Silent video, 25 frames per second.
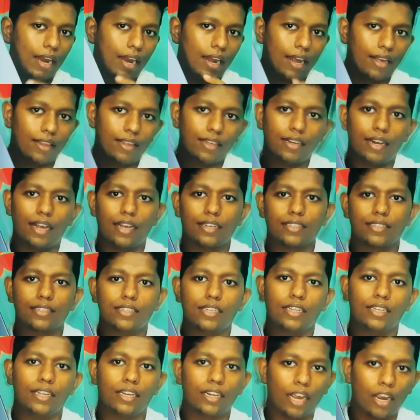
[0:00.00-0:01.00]
and other
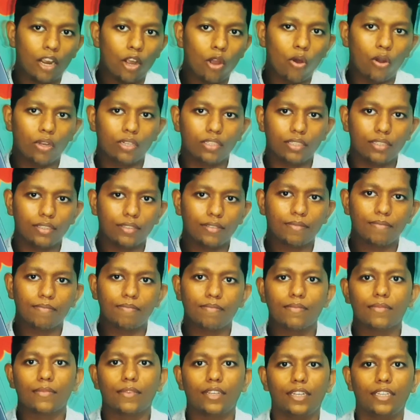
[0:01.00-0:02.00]
accessory that I got
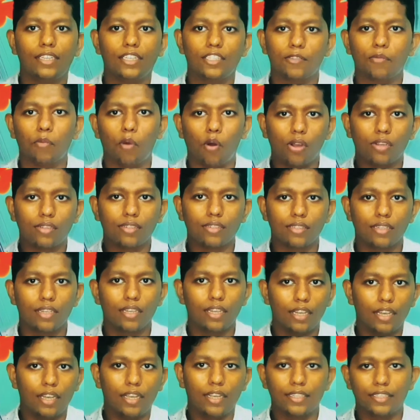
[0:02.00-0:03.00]
in this box
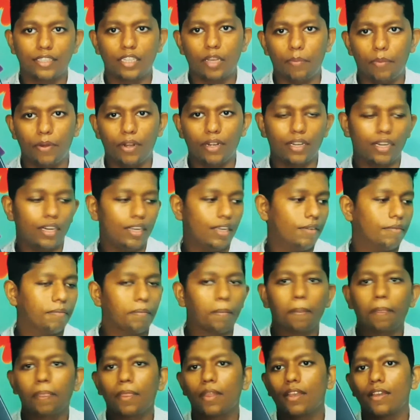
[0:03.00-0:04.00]
separately
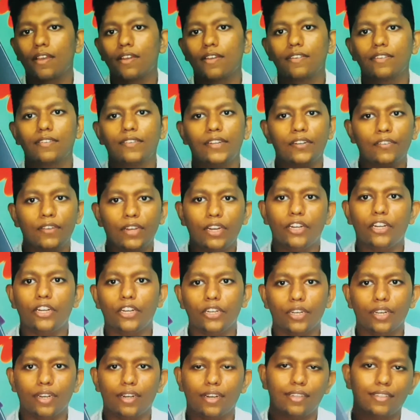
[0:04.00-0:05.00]
in very
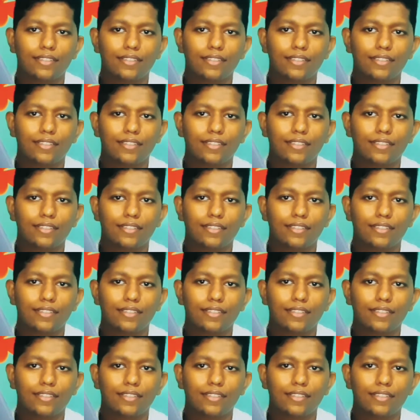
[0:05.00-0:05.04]
detail.